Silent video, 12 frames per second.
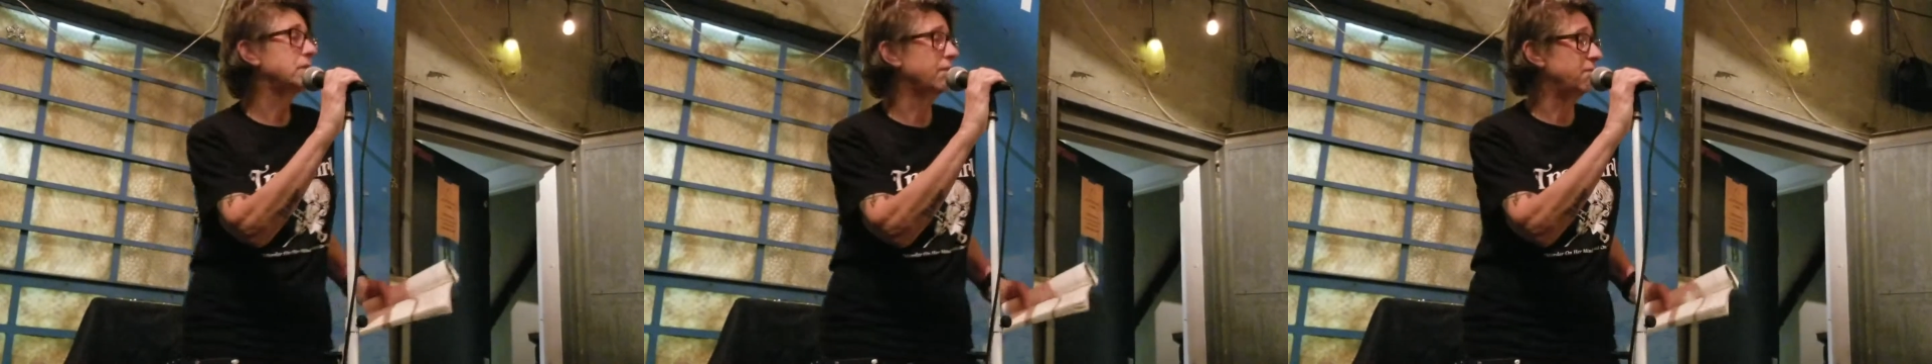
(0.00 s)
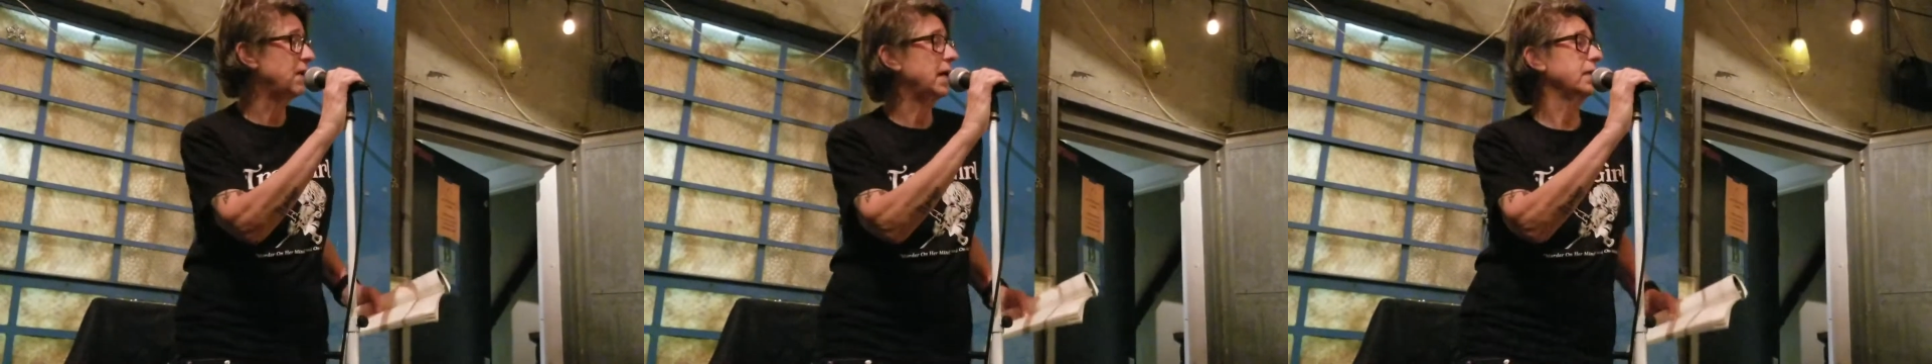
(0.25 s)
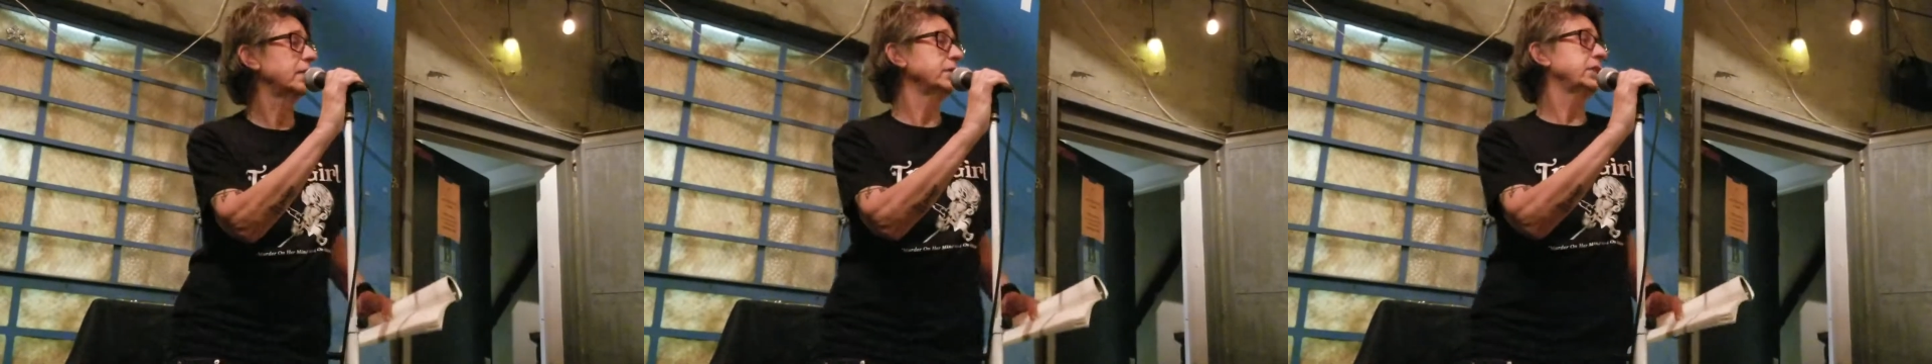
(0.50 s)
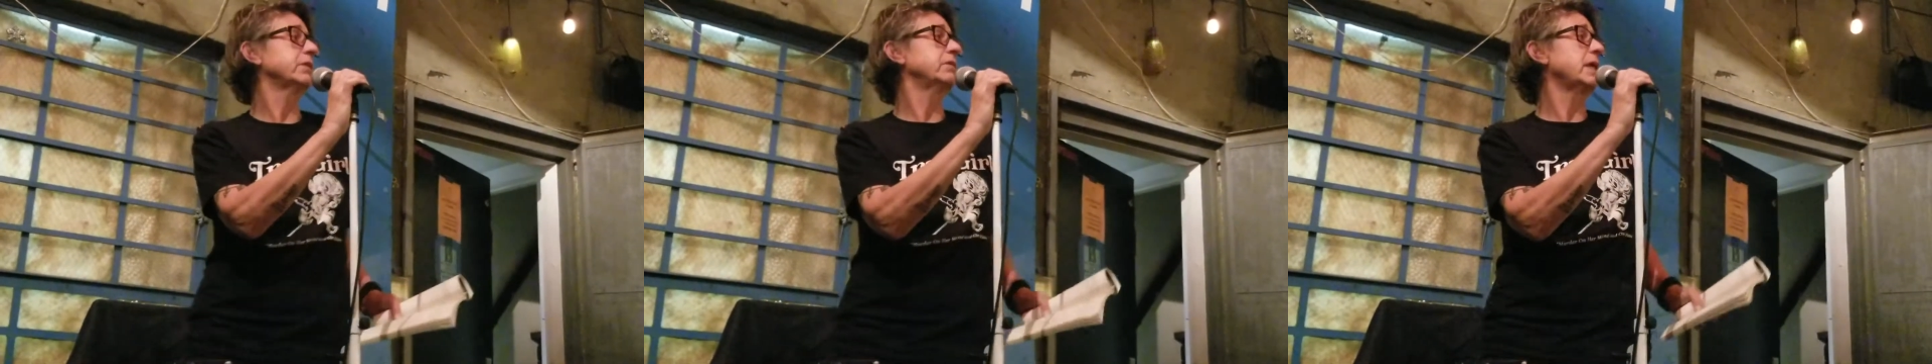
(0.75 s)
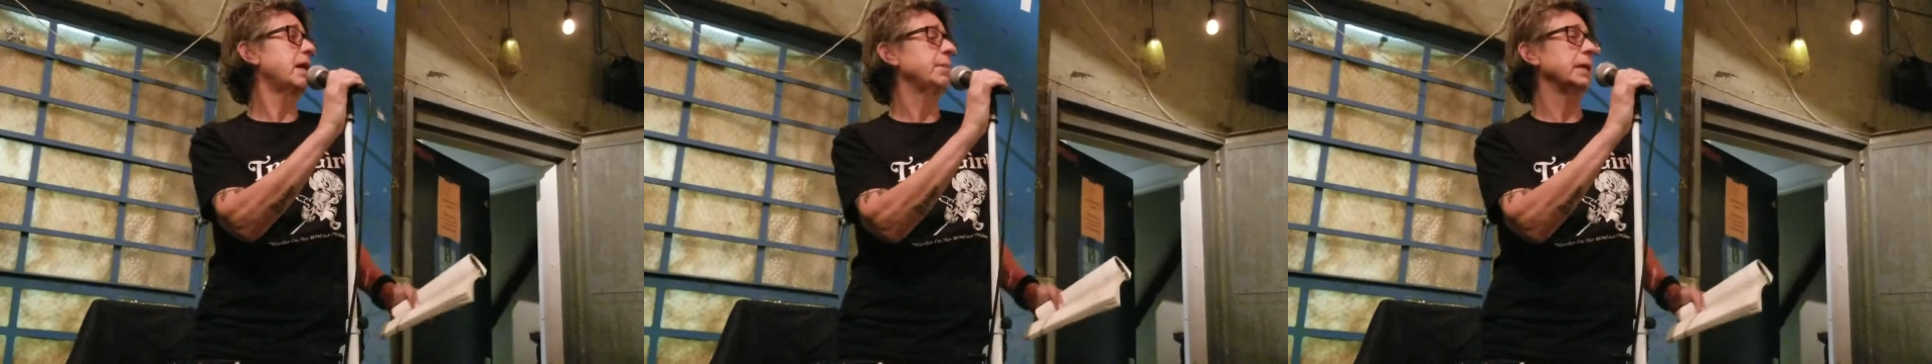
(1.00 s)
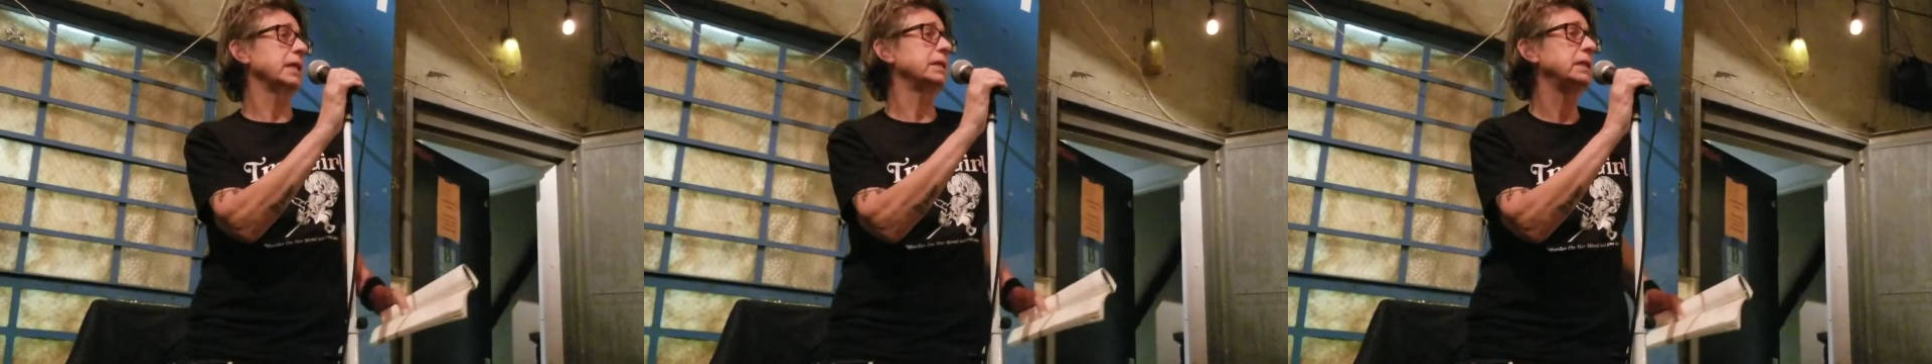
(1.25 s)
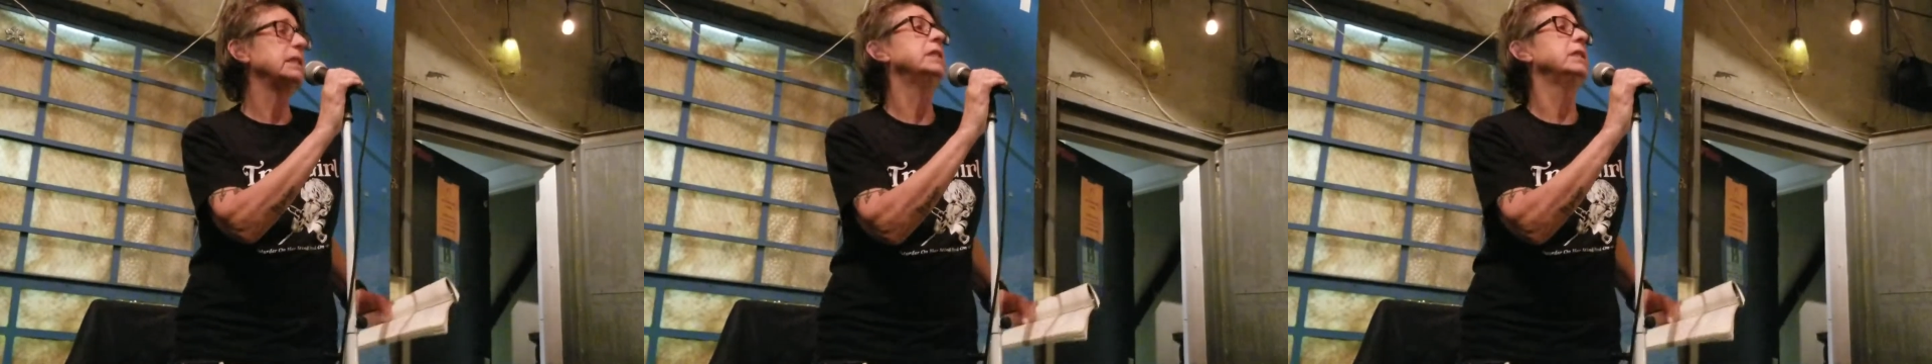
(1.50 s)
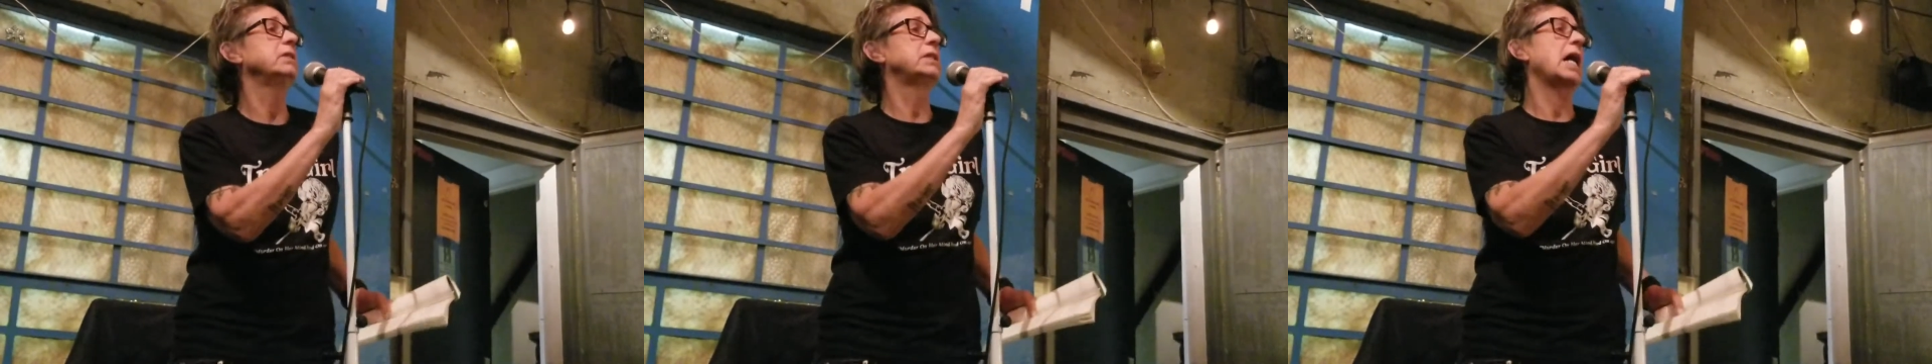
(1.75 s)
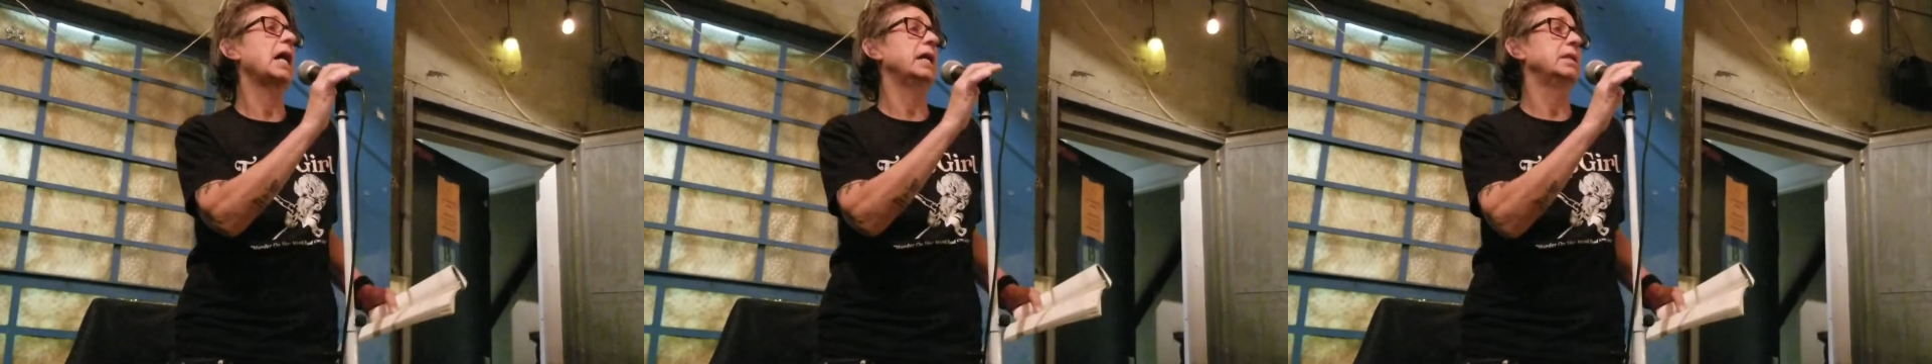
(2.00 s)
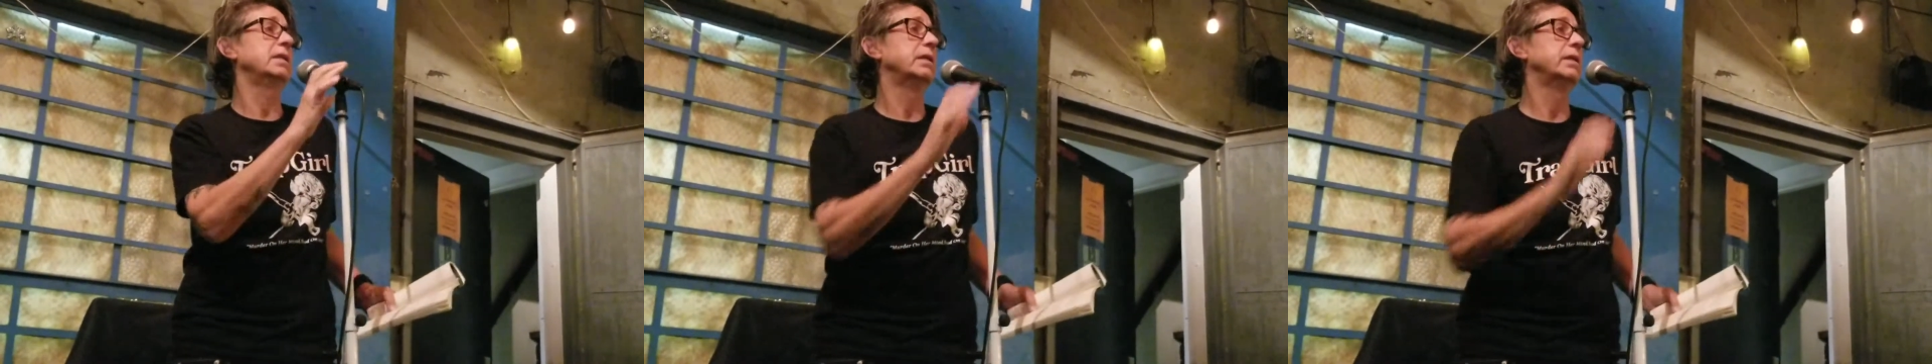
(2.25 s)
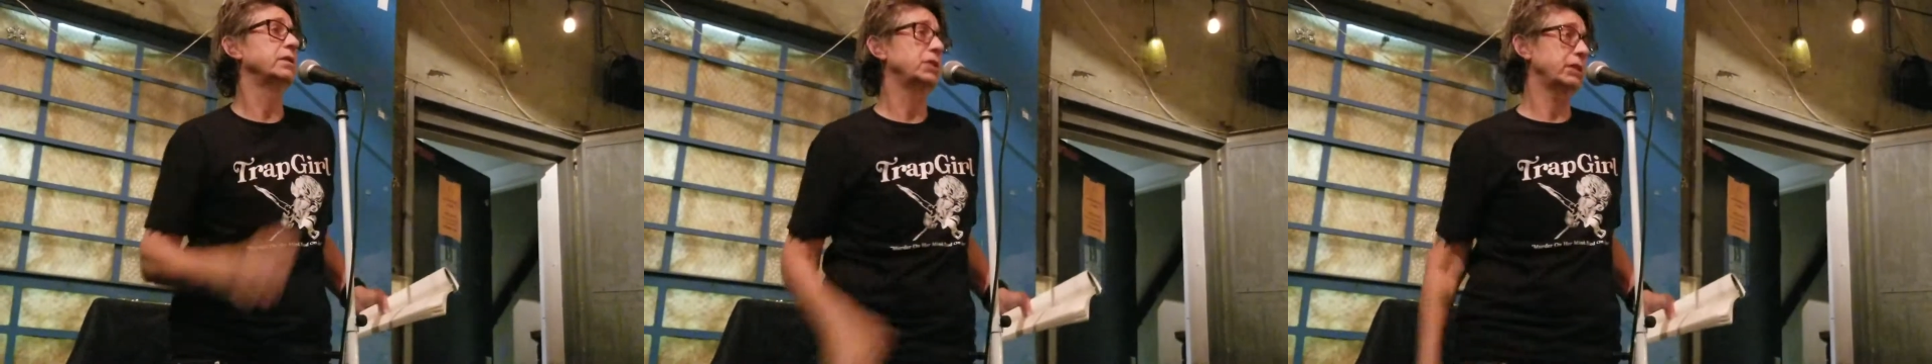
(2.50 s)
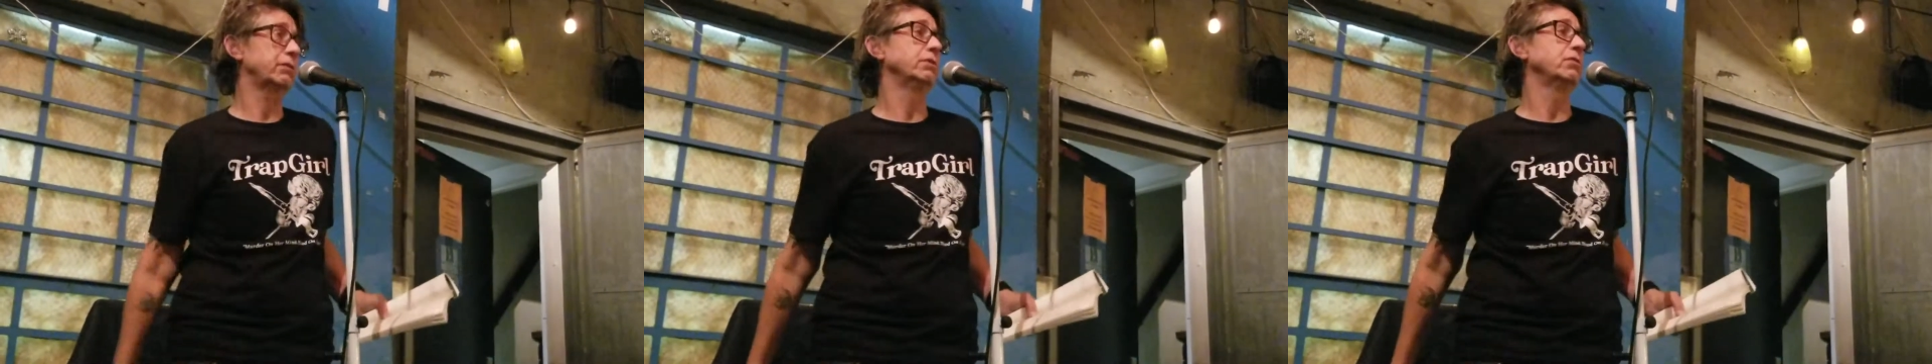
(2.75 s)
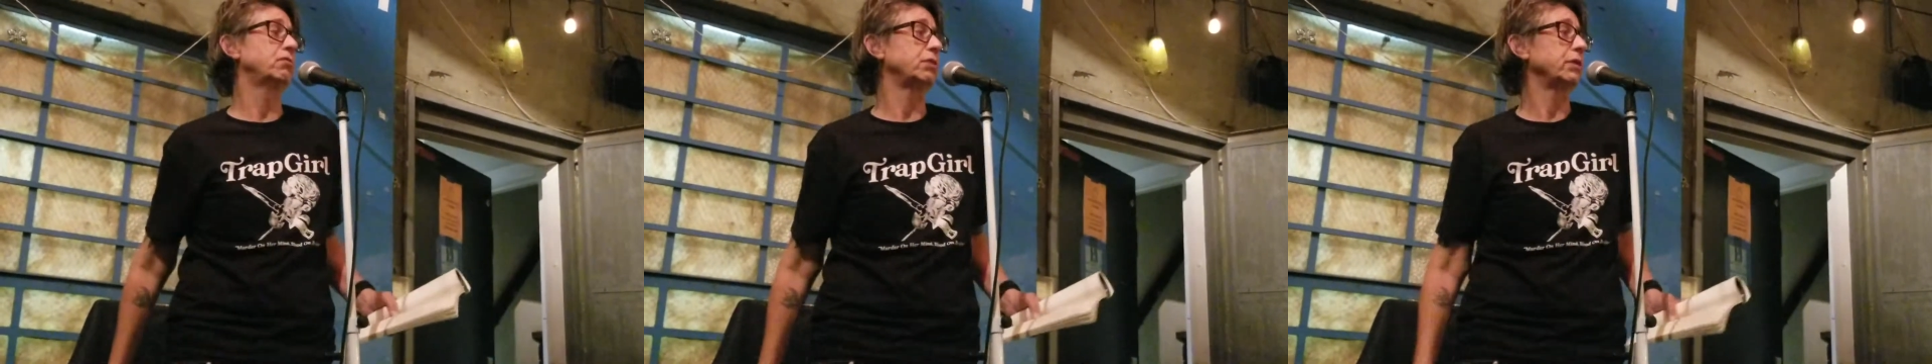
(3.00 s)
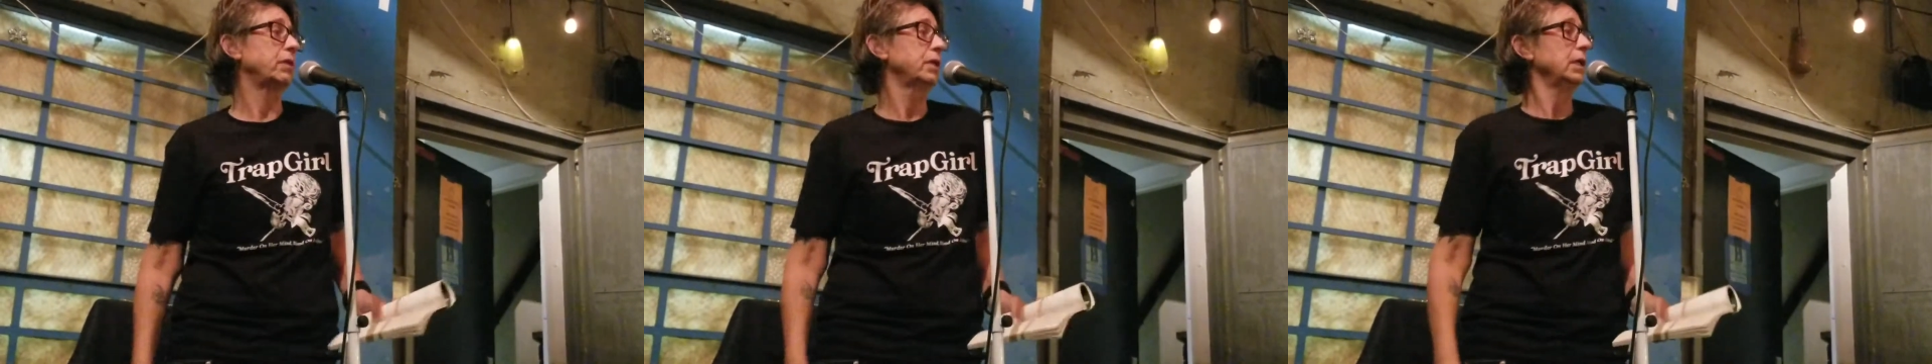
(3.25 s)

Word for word: to fuck their children up and continue to hide their children's truth.